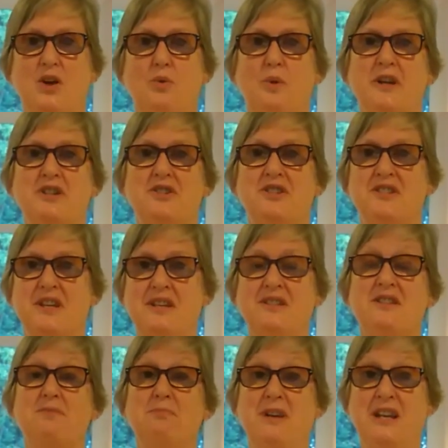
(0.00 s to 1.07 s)
which
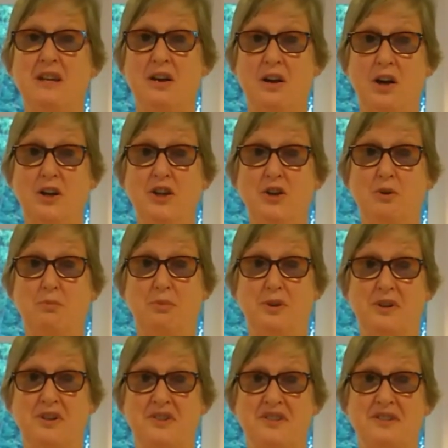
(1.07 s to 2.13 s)
sends me
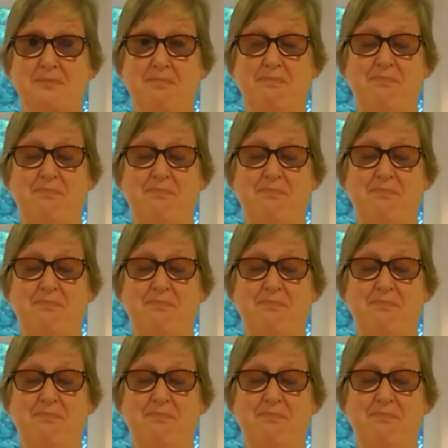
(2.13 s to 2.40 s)
audiobooks.